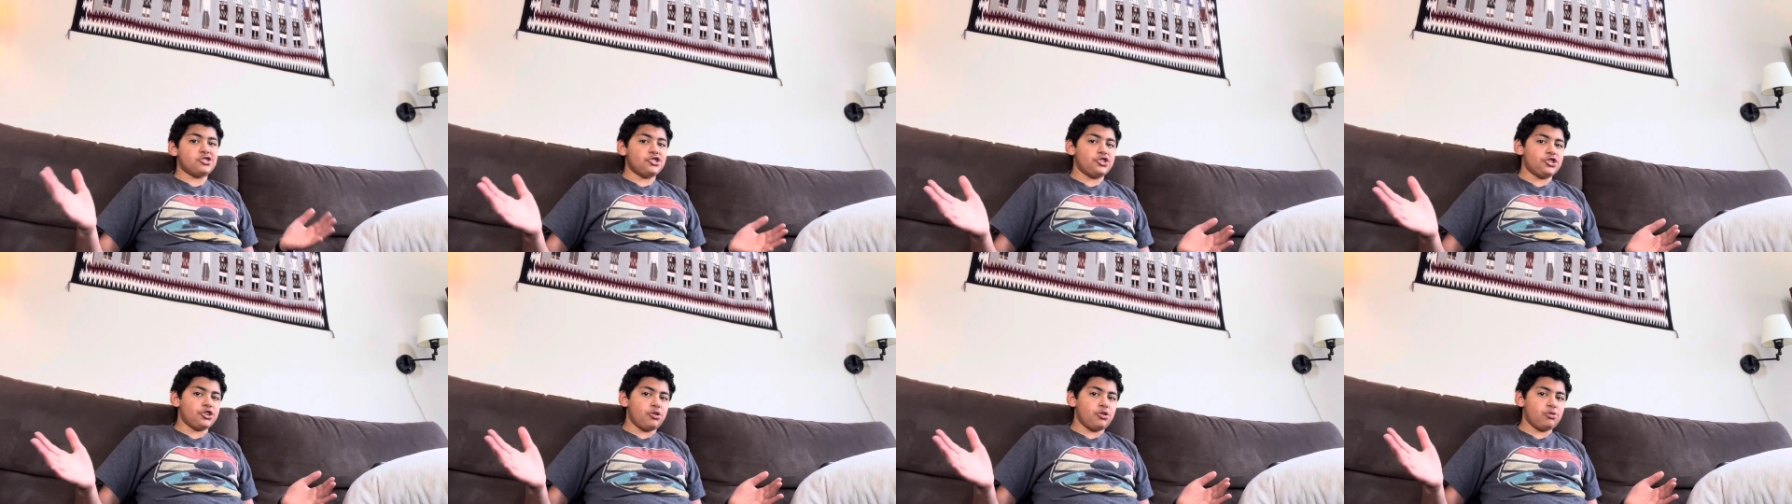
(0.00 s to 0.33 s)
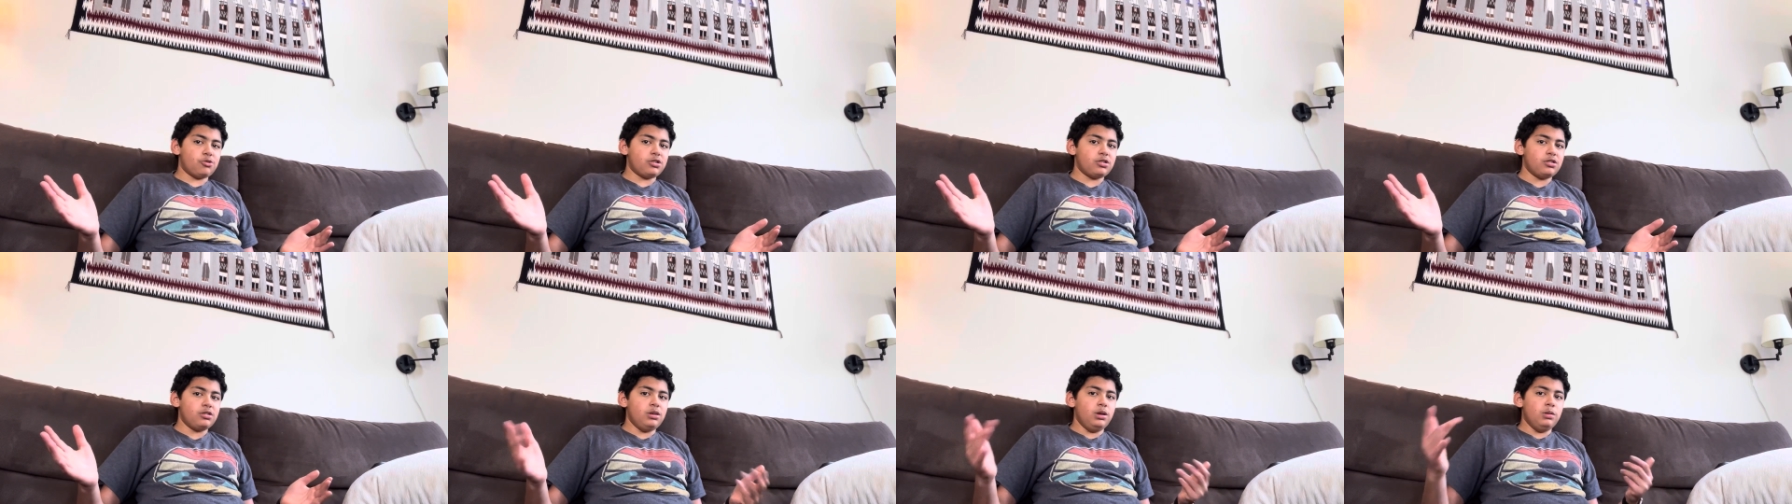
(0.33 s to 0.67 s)

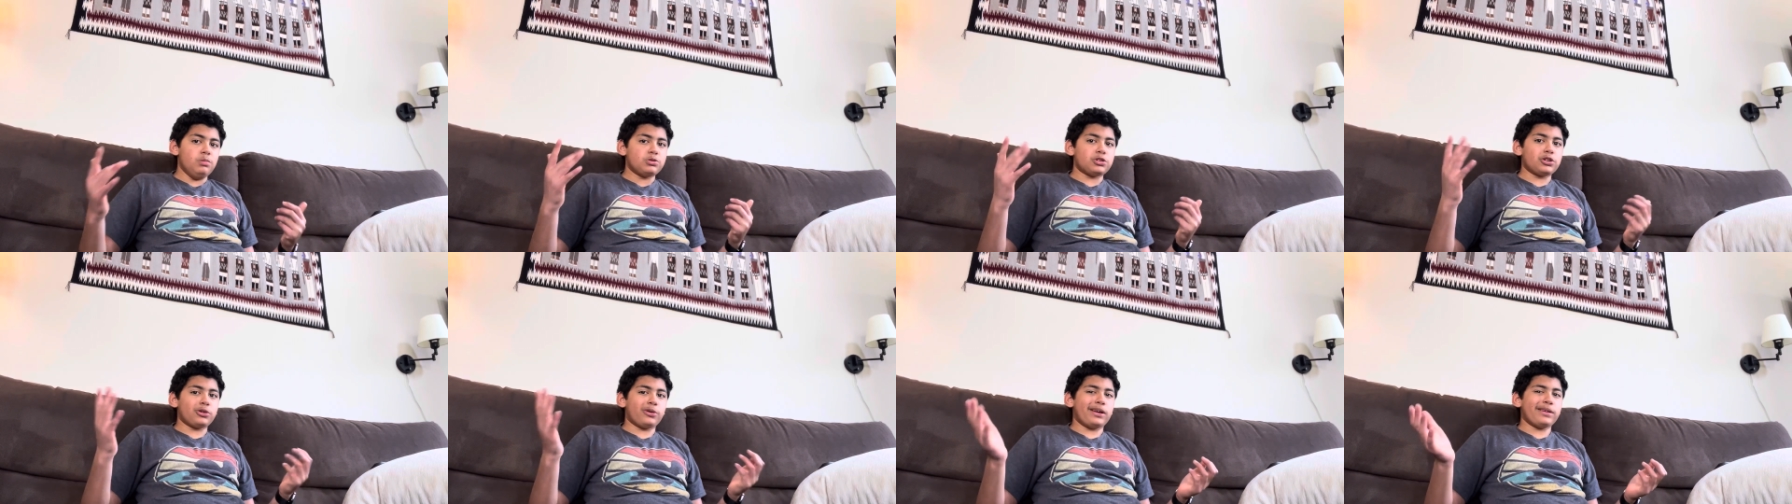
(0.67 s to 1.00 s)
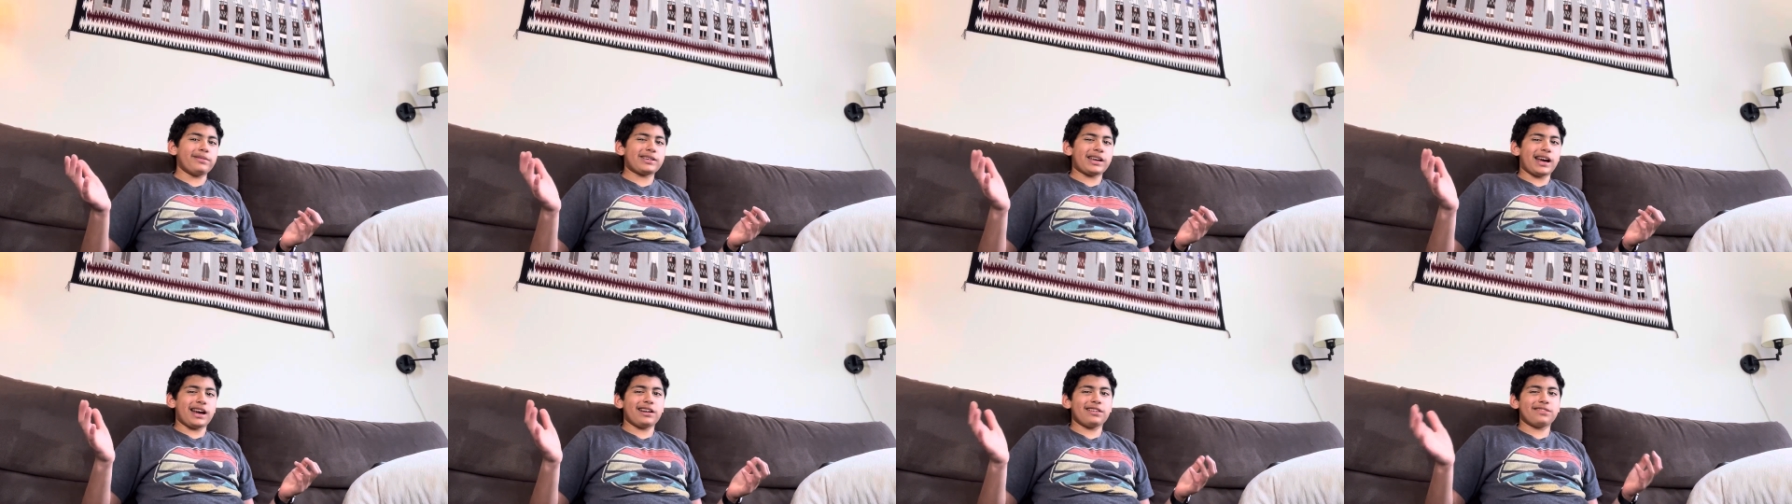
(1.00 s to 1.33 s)
joke, so I
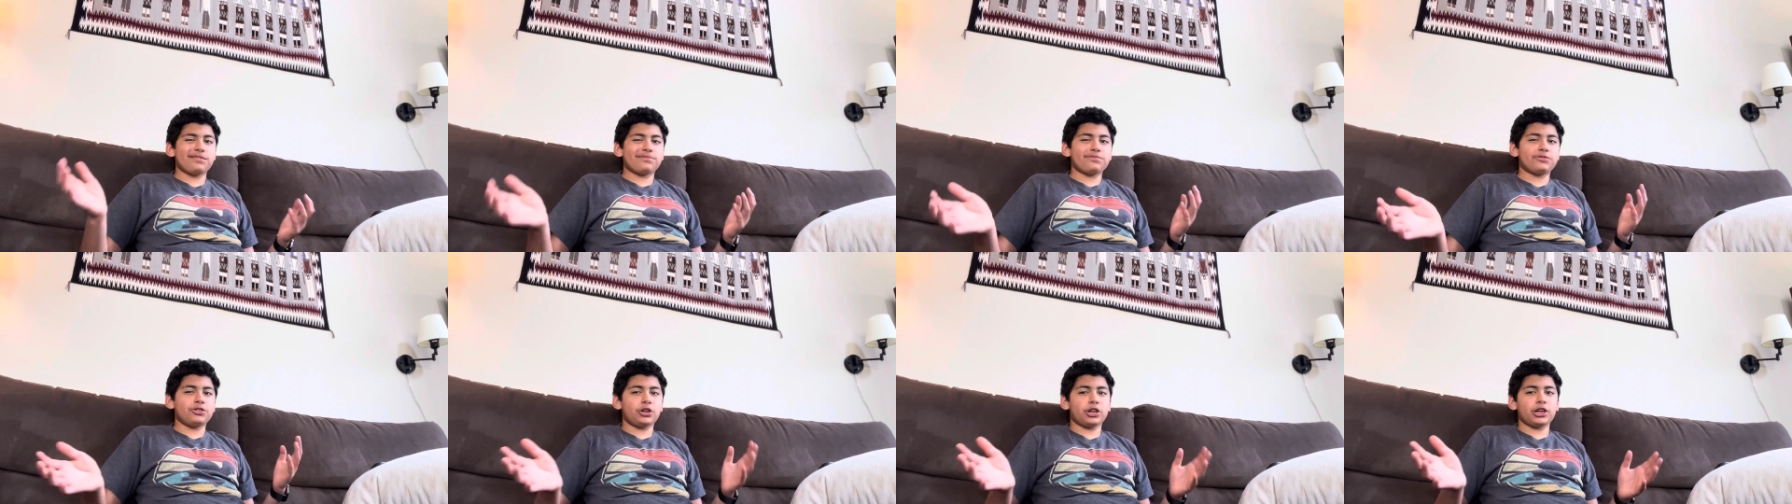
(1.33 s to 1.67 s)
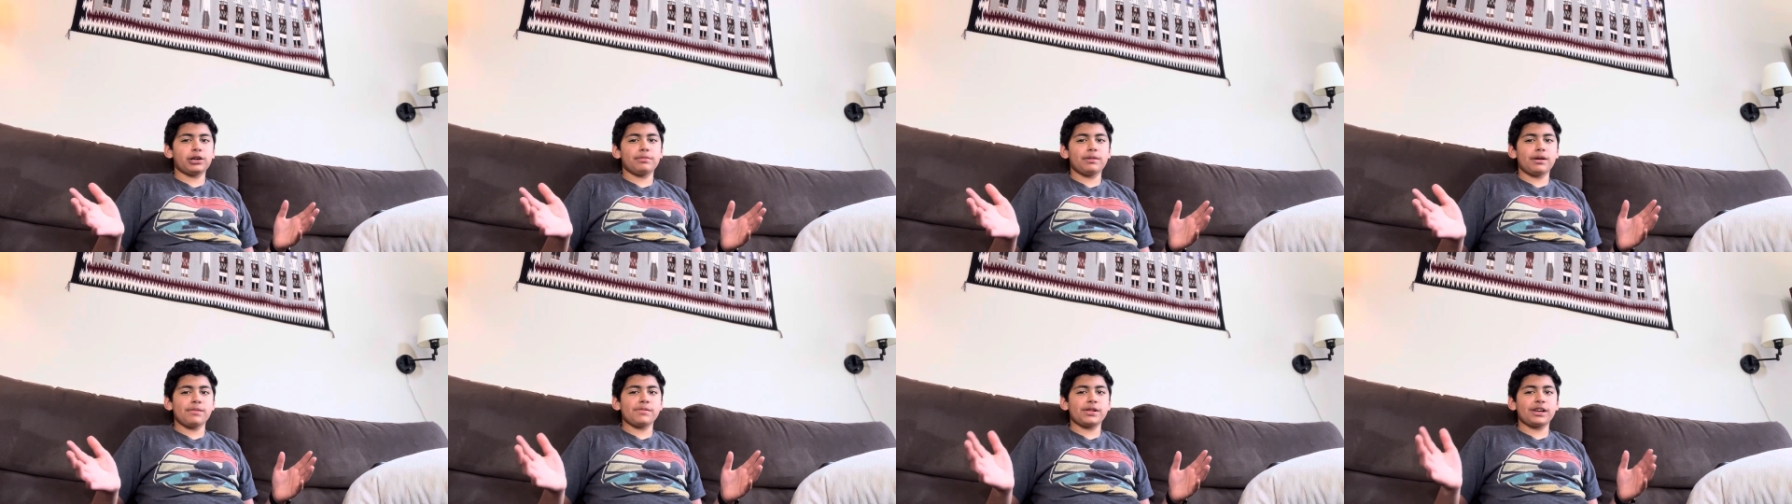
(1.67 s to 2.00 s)
kind of took
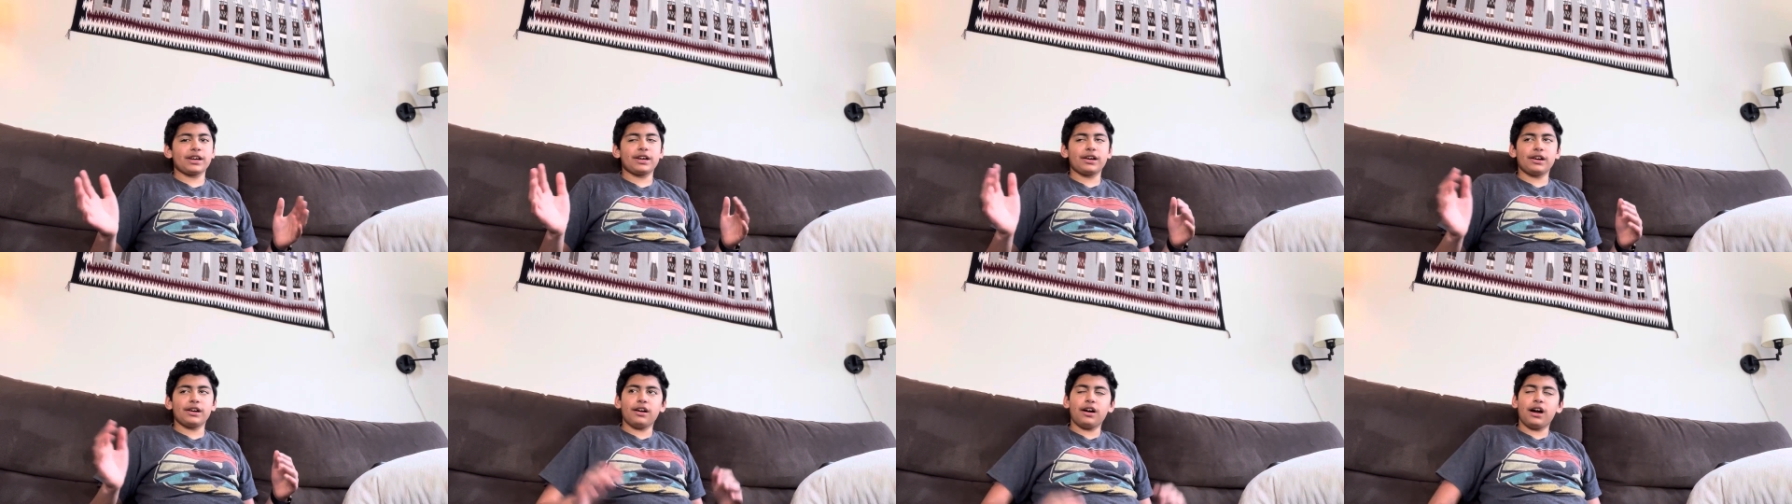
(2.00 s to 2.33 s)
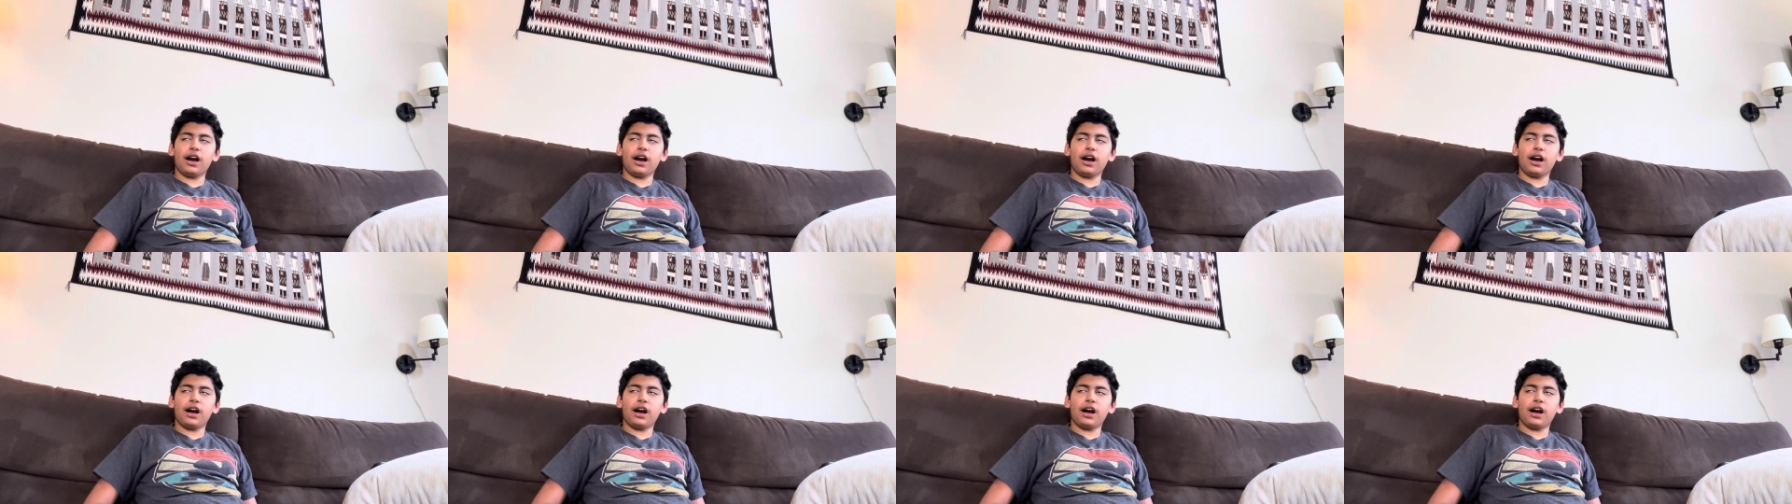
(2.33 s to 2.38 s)
him, I'm like,